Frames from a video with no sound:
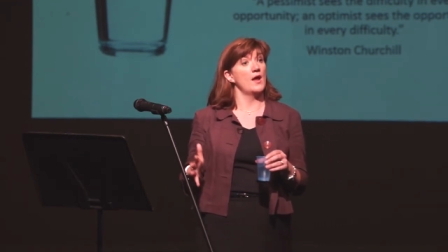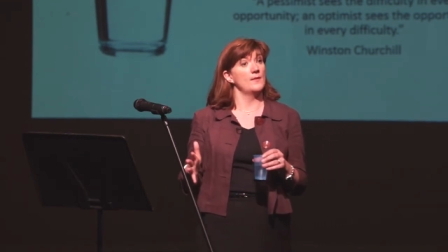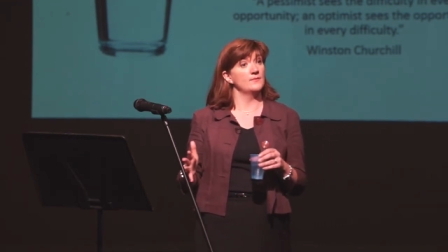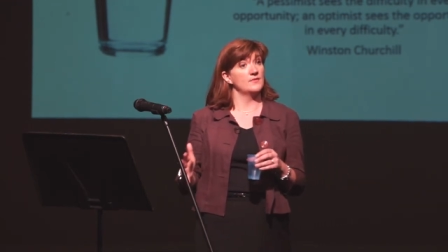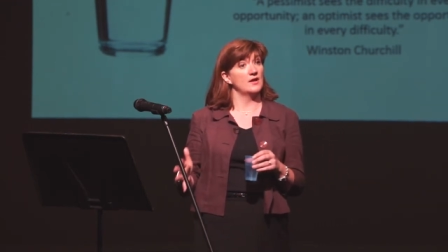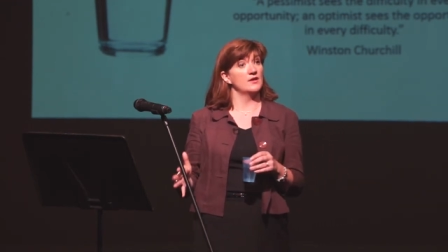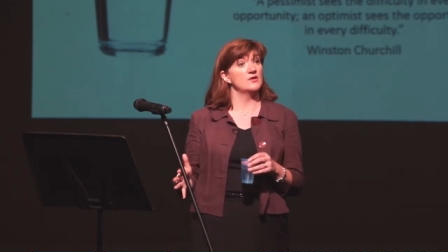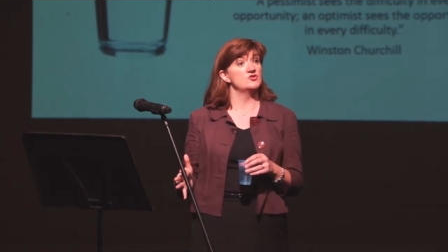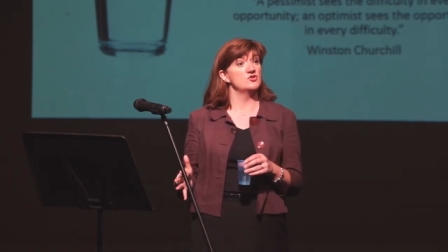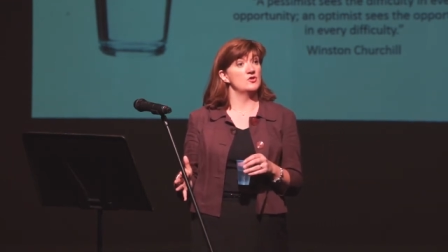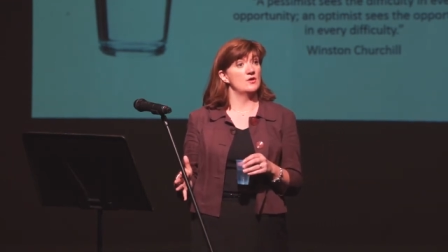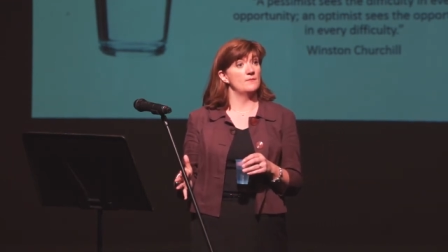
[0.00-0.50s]
I'm
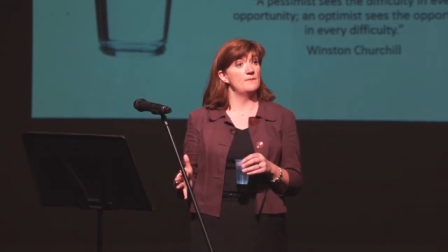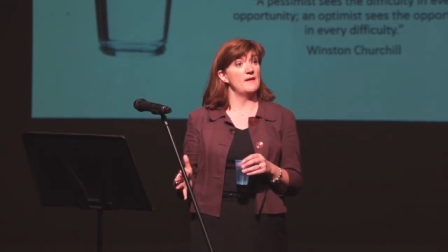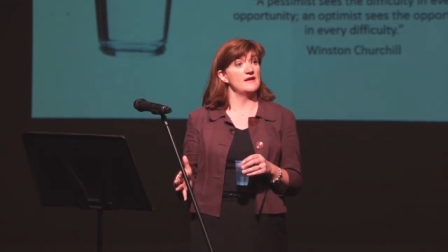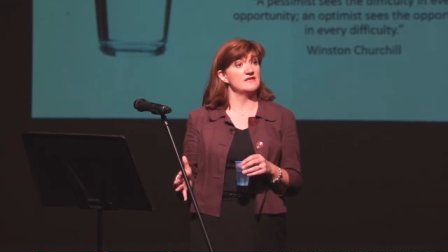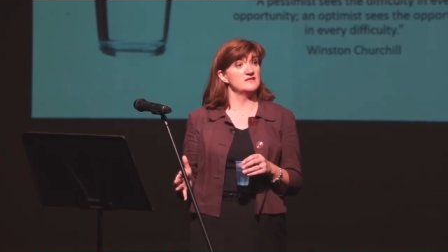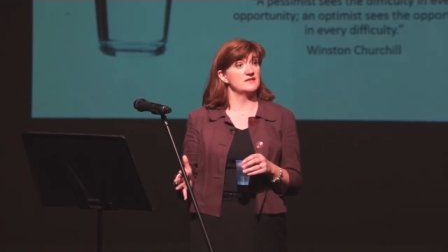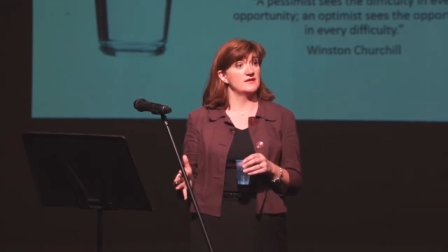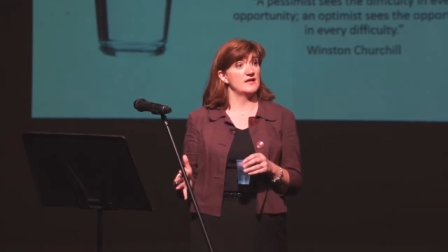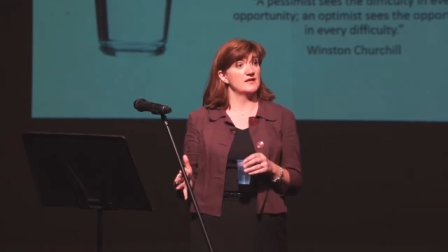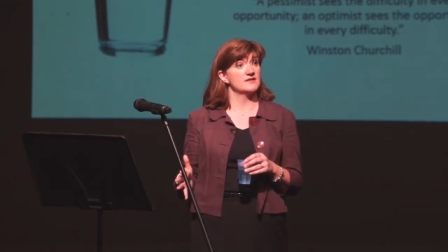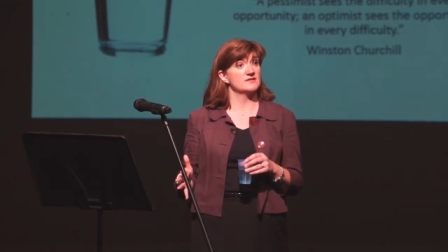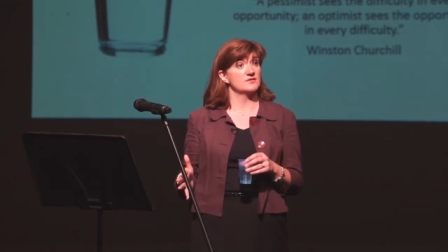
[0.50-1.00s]
going to do it
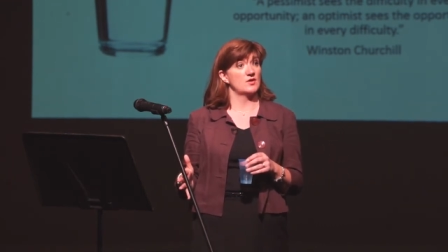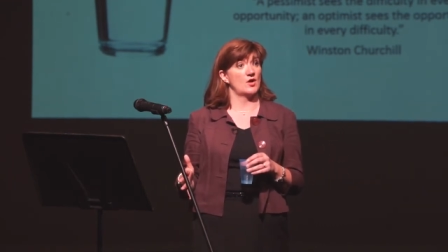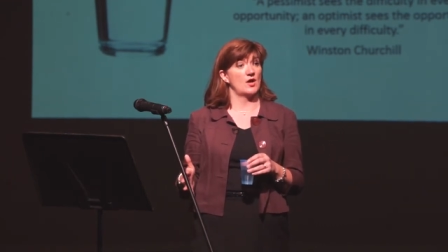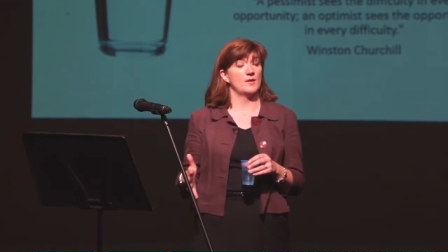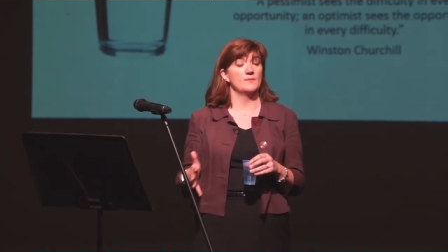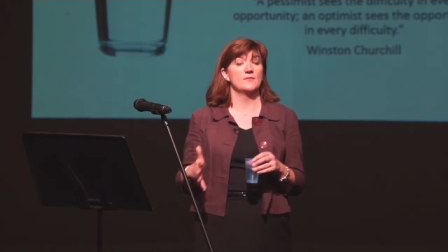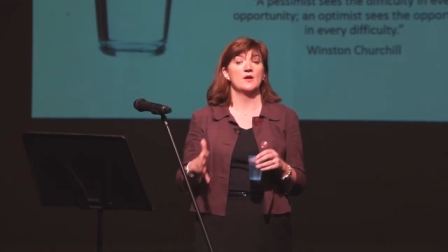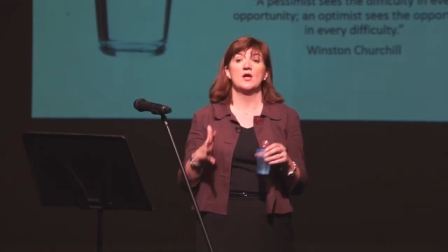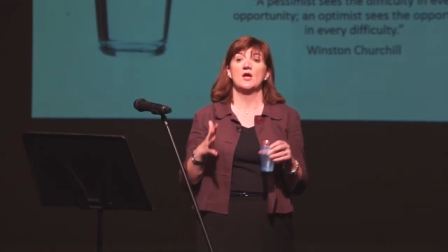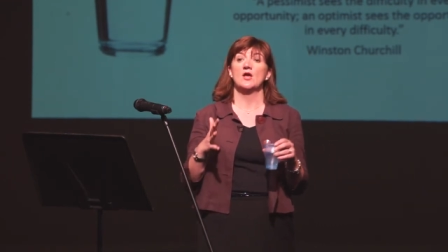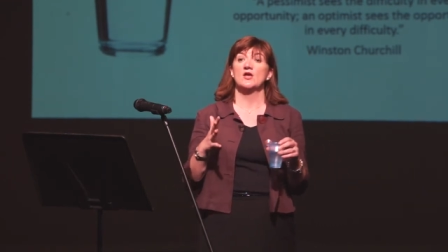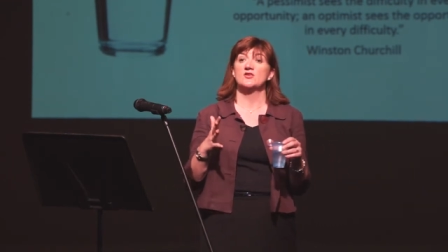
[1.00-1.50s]
better next
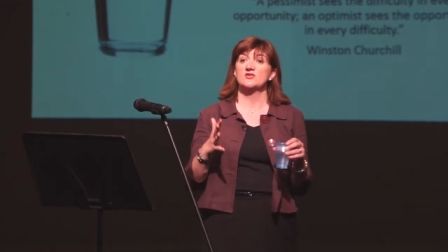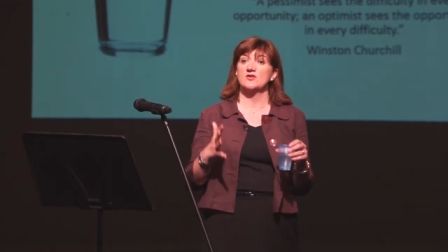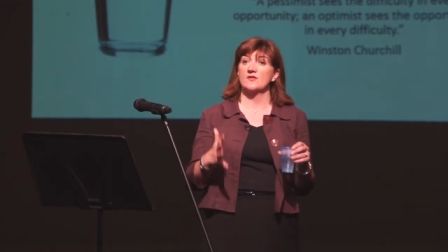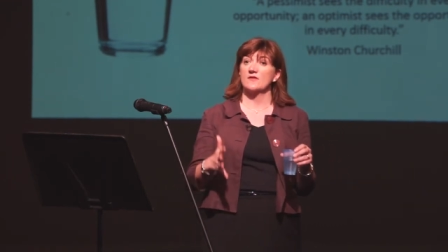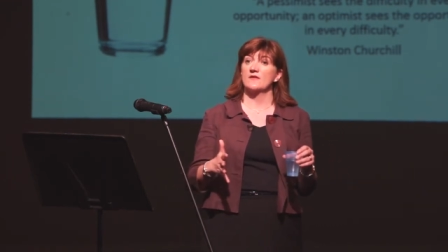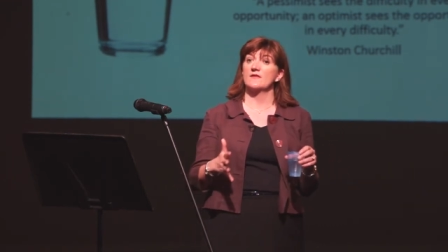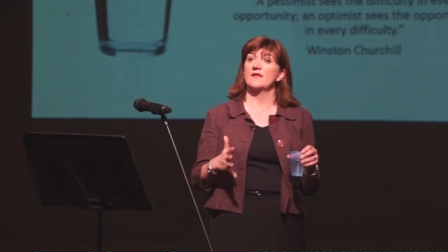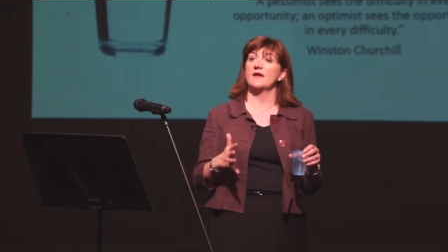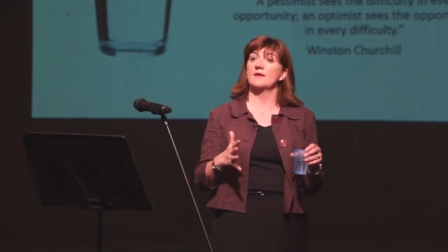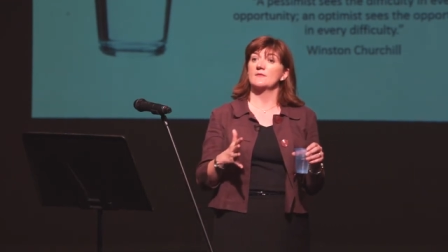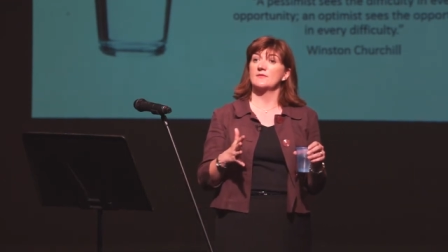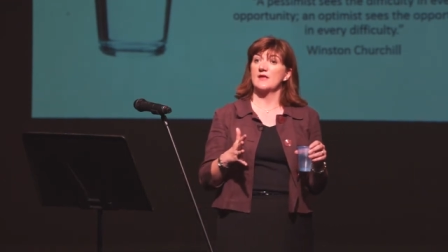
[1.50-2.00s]
time so
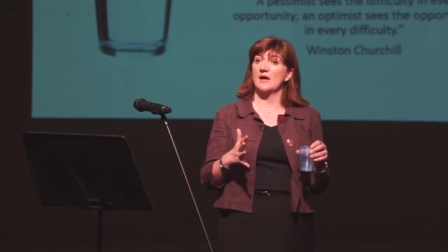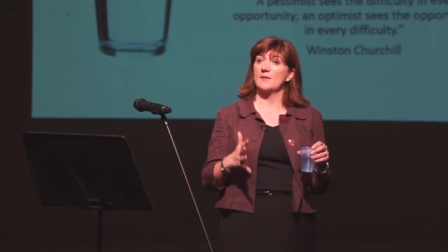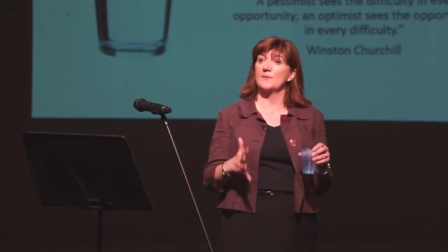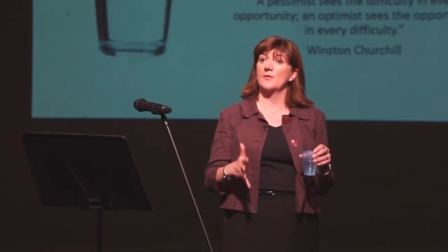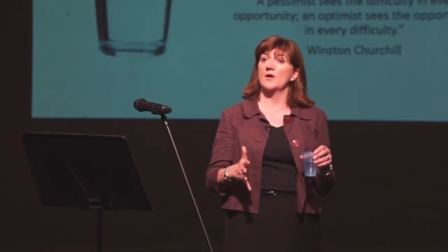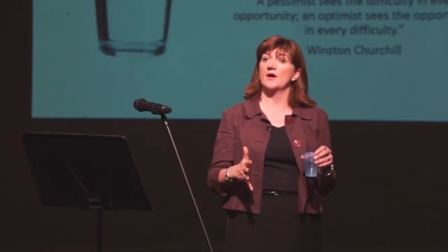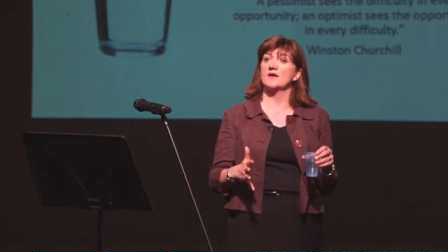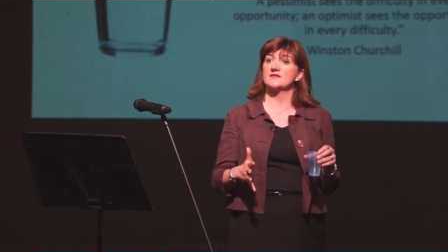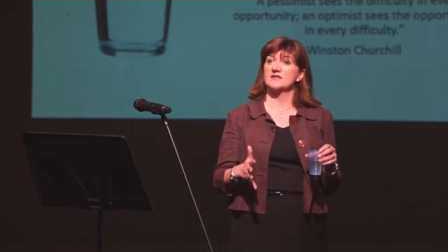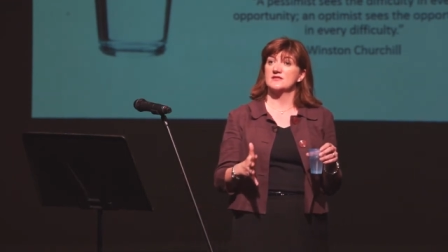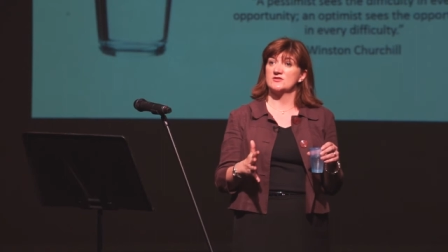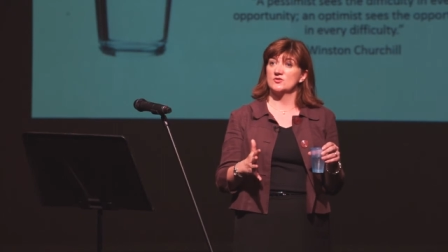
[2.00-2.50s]
that
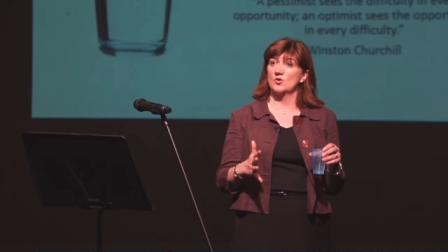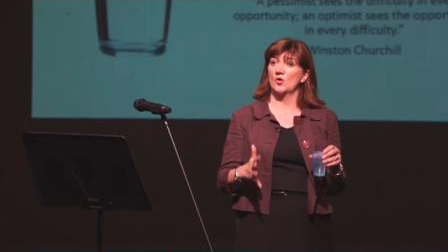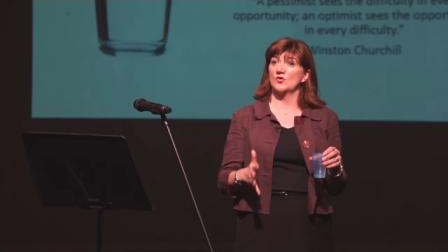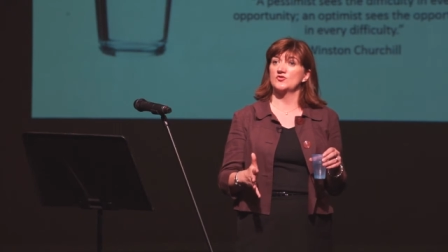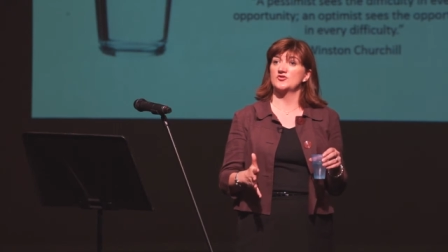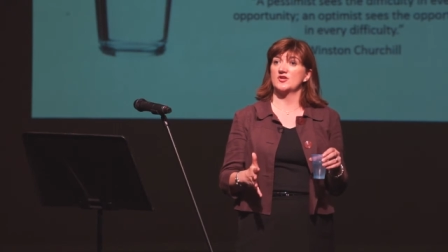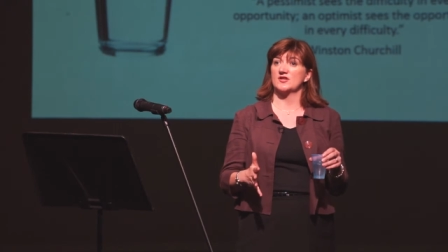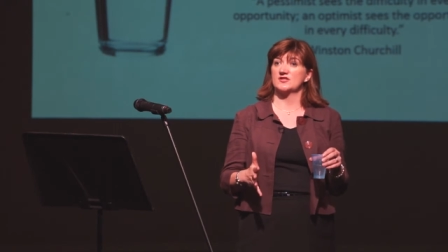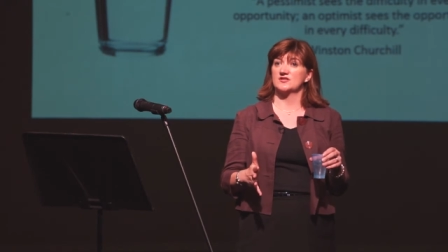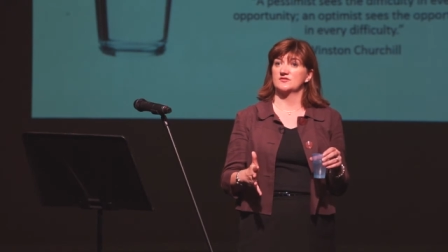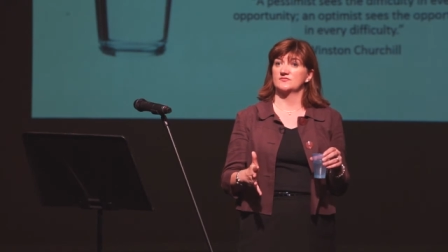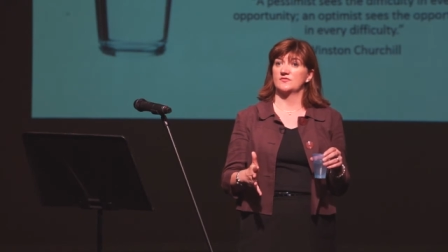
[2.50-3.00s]
person is not
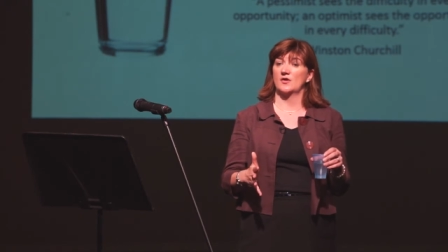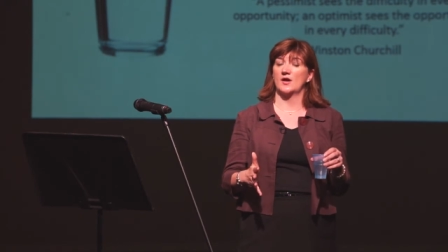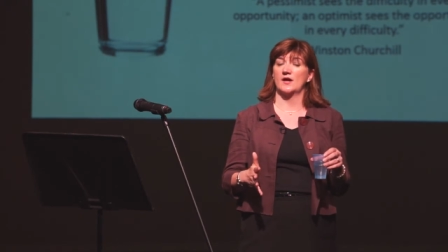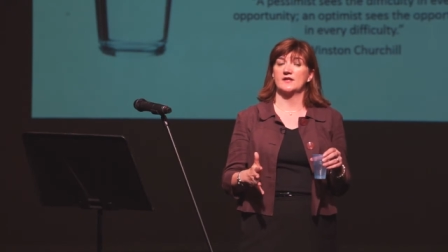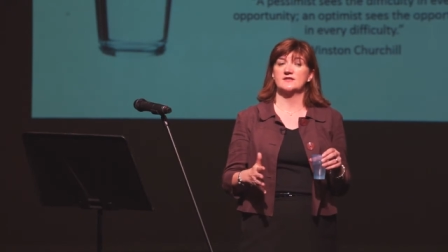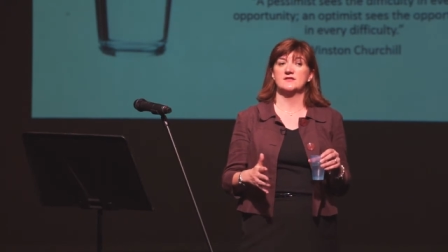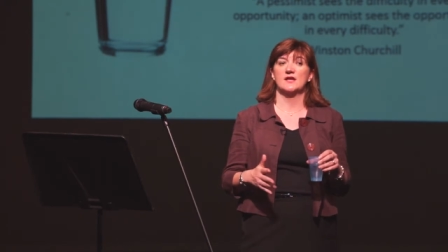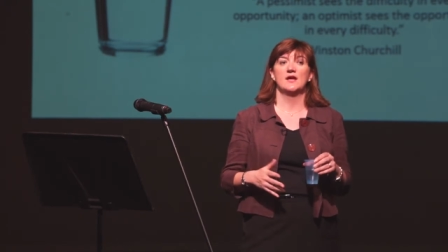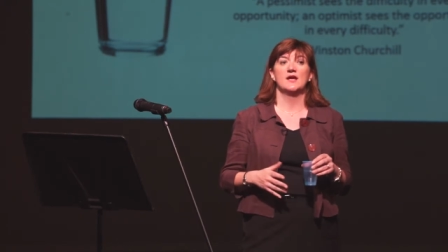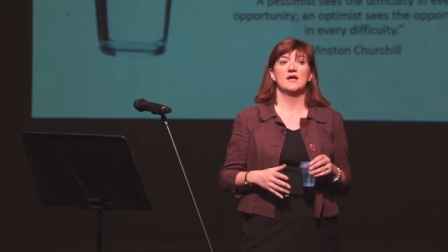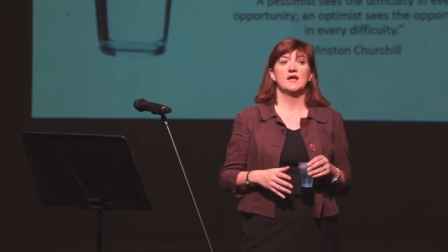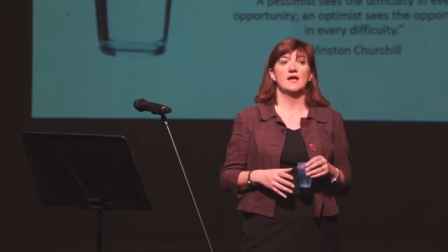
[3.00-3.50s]

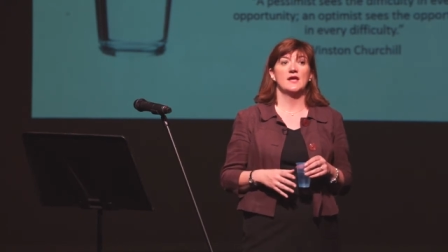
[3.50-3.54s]
justified